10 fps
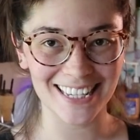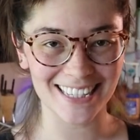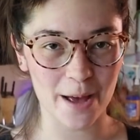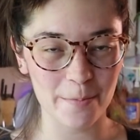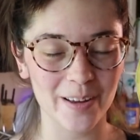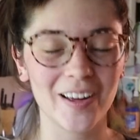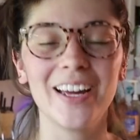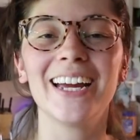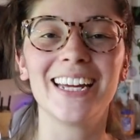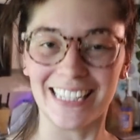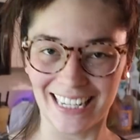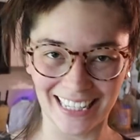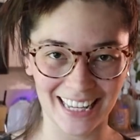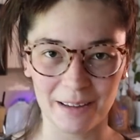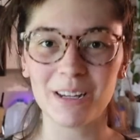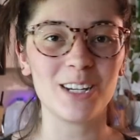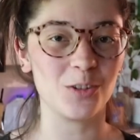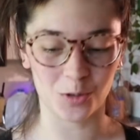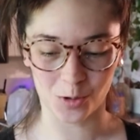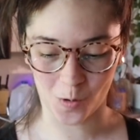these up and eat them and
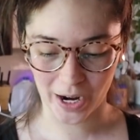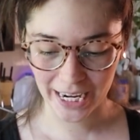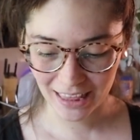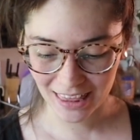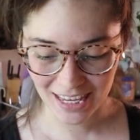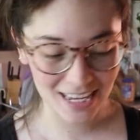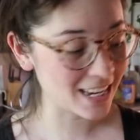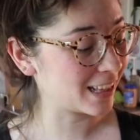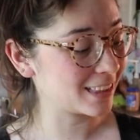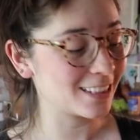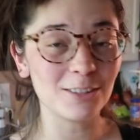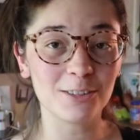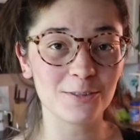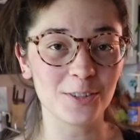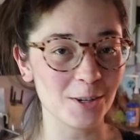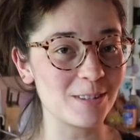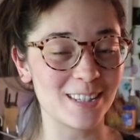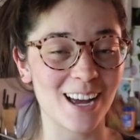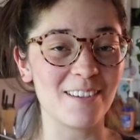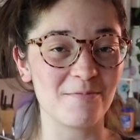enjoy the literal
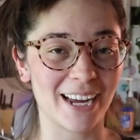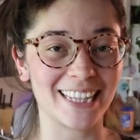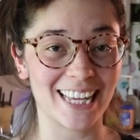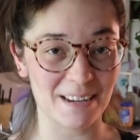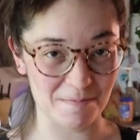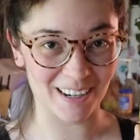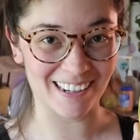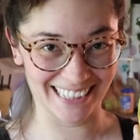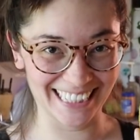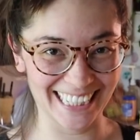fruits of my labor.